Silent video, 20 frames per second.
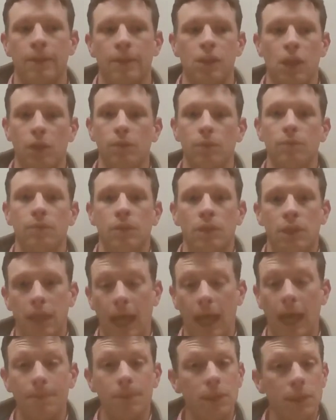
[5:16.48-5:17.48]
So
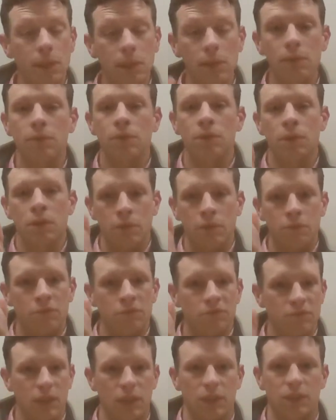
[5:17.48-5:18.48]
capital,
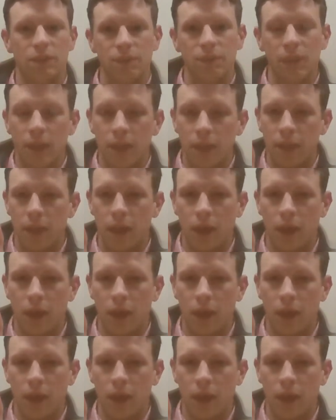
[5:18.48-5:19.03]
that's